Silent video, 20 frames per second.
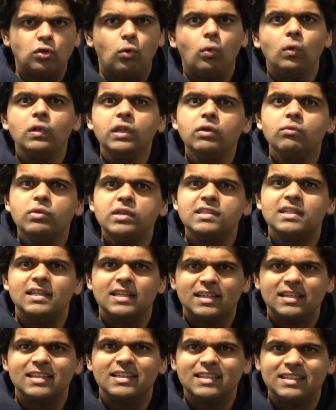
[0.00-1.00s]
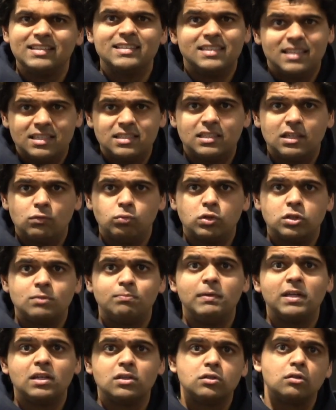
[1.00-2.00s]
The only reason it existed was
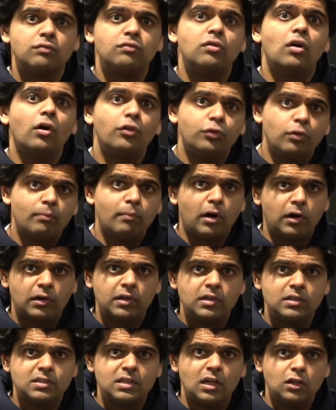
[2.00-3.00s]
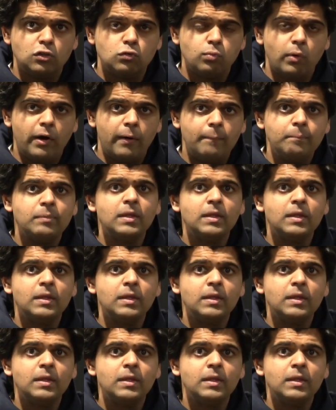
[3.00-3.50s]
because of other markets elsewhere.